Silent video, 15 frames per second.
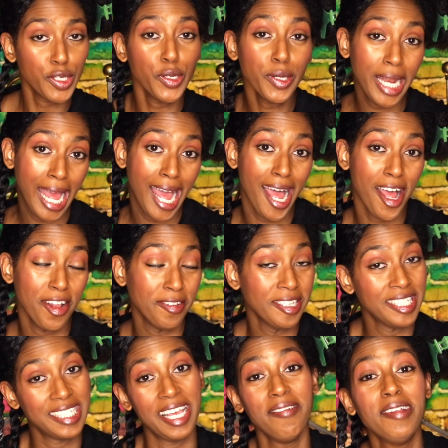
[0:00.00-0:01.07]
2 down,
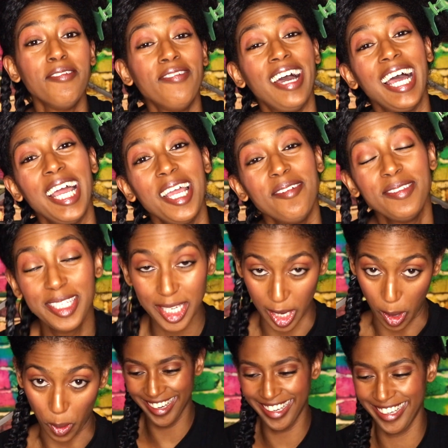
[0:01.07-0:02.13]
75 to
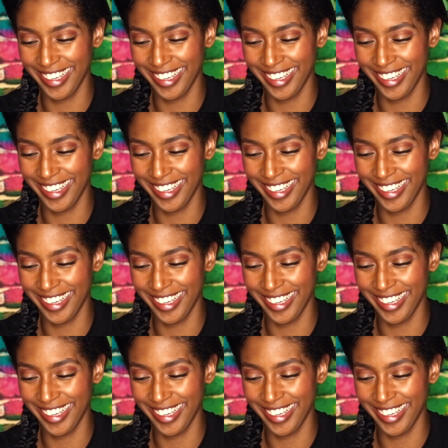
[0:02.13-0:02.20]
go.